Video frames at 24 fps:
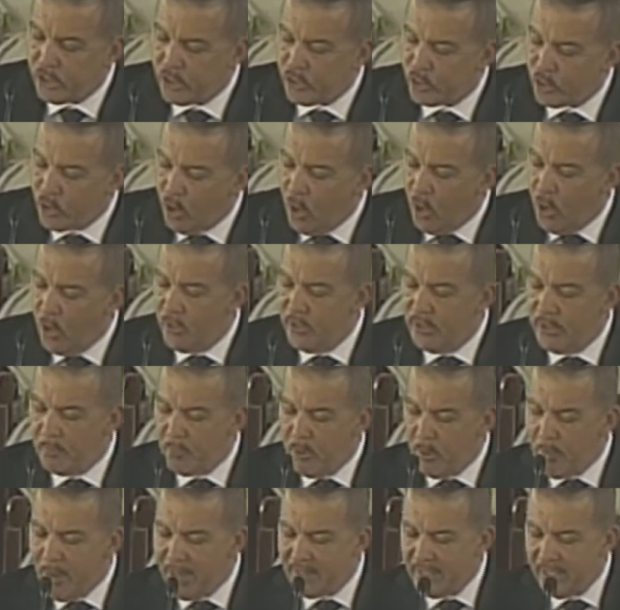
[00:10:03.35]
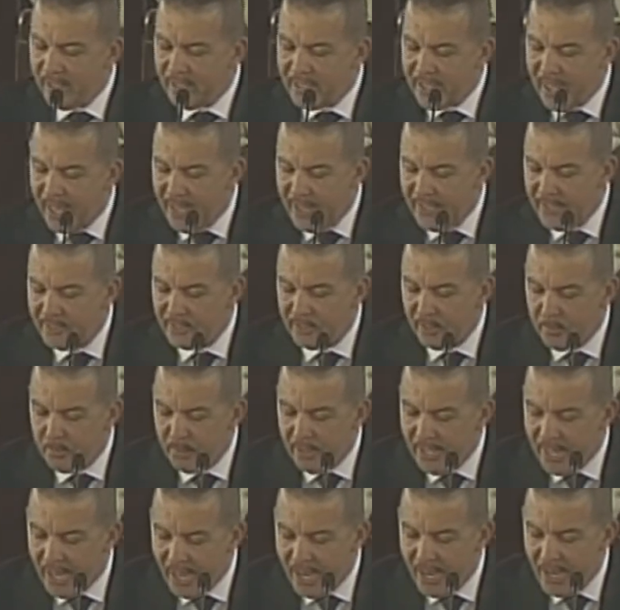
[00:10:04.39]
strong diplomatic ties on
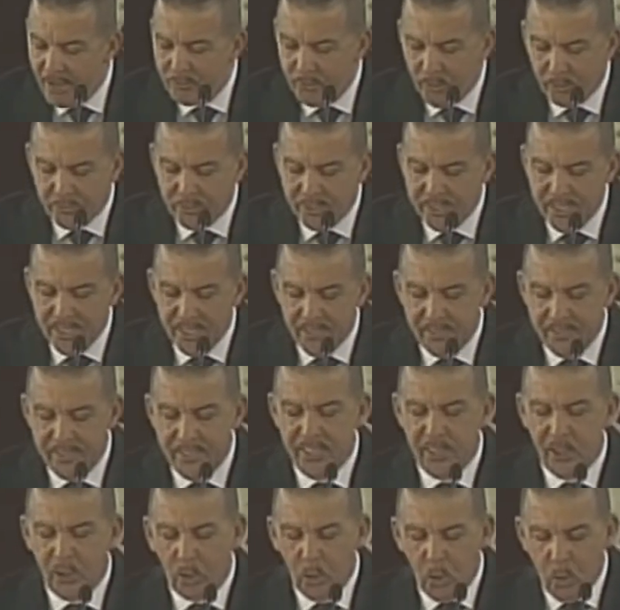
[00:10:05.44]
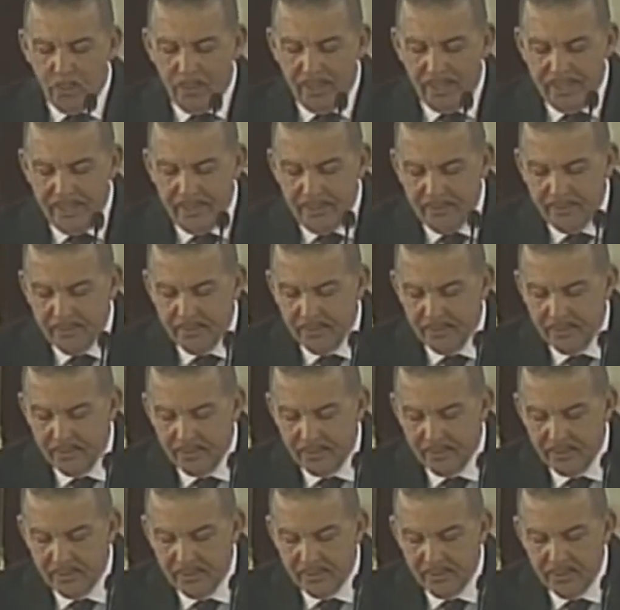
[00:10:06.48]
behalf of TNT globally,
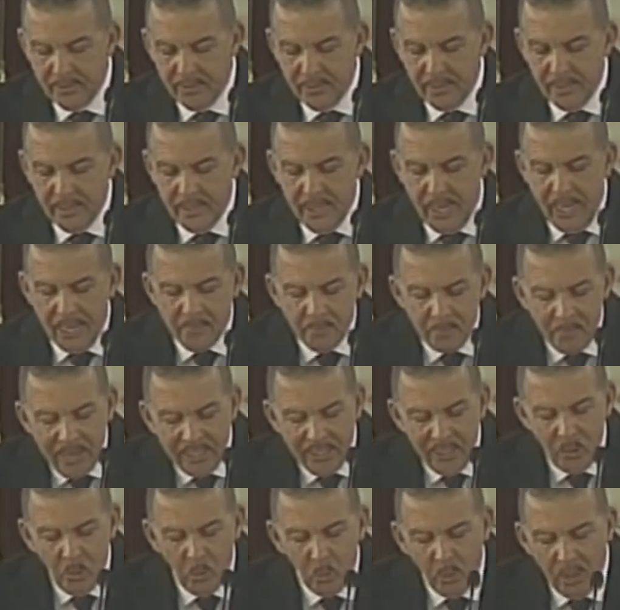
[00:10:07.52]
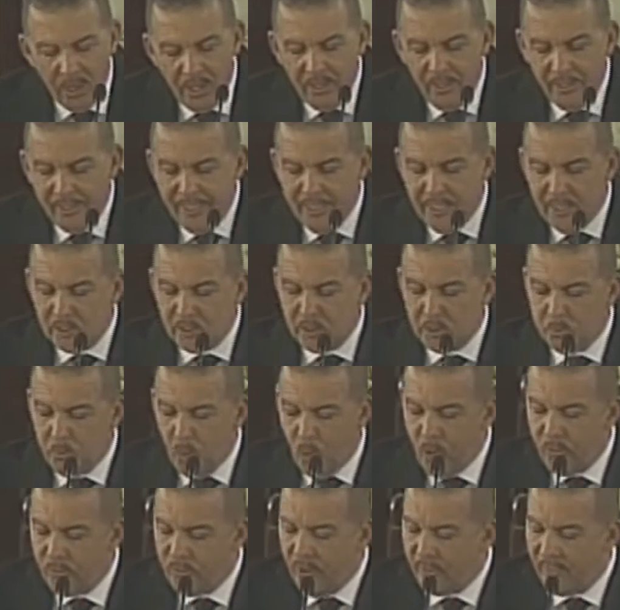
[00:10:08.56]
and many world leaders
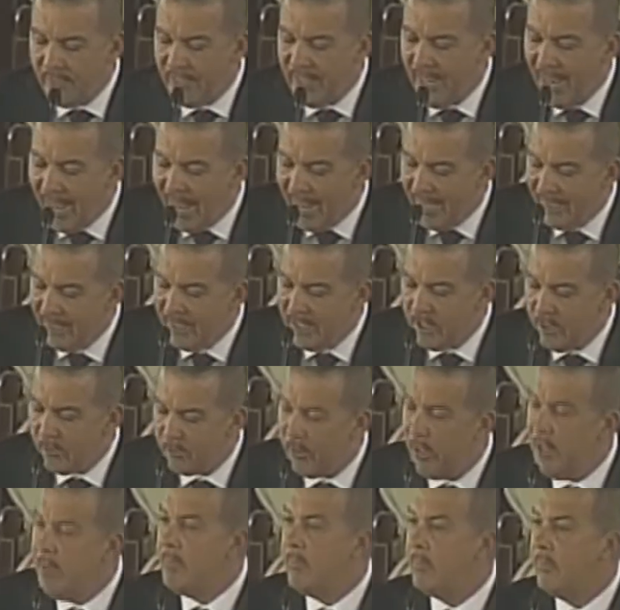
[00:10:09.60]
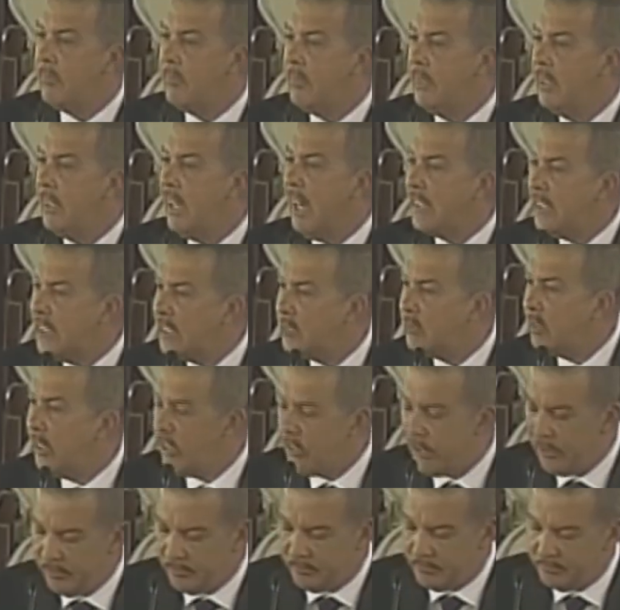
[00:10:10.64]
spoke very highly of him and his
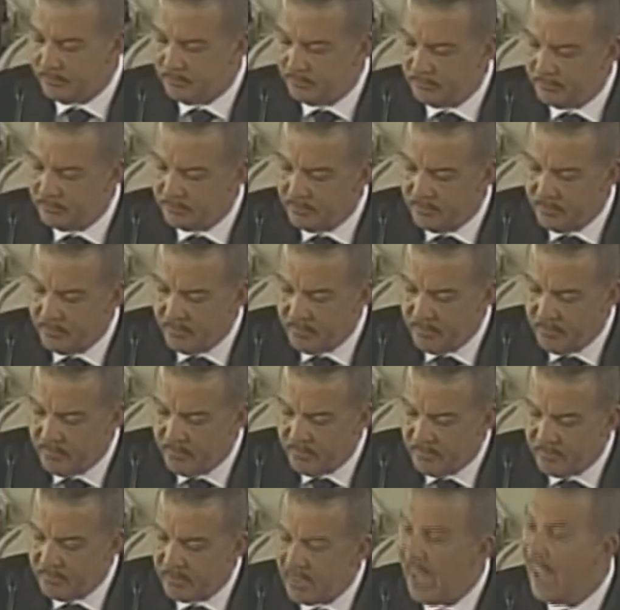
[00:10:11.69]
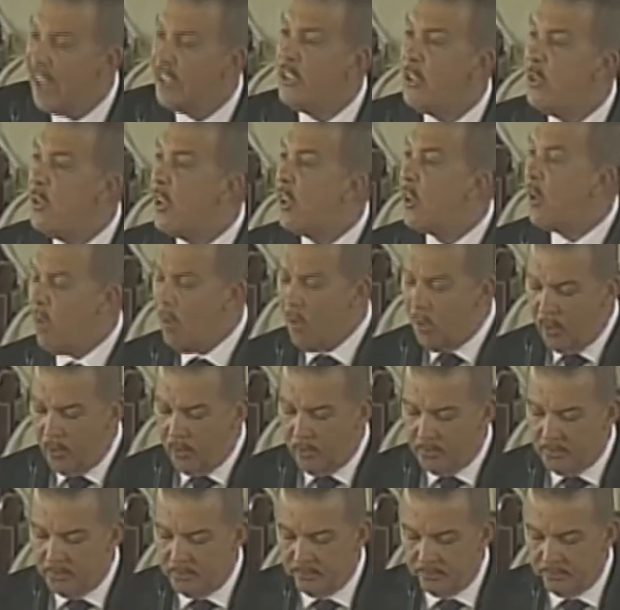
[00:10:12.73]
vision. I do recall